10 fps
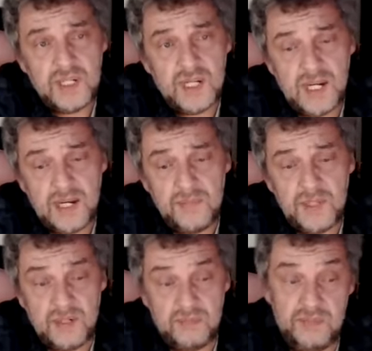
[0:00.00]

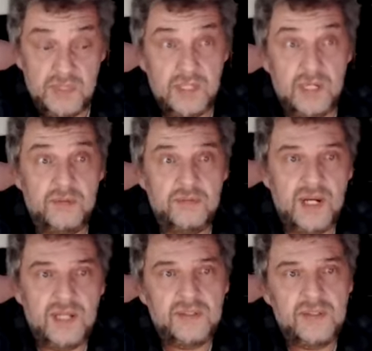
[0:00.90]
that are
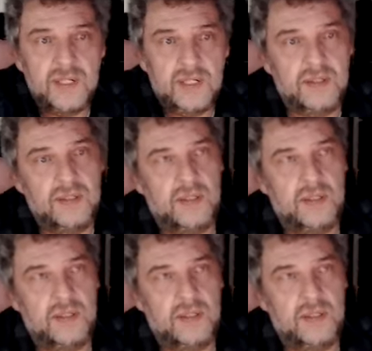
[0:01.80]
friends that are,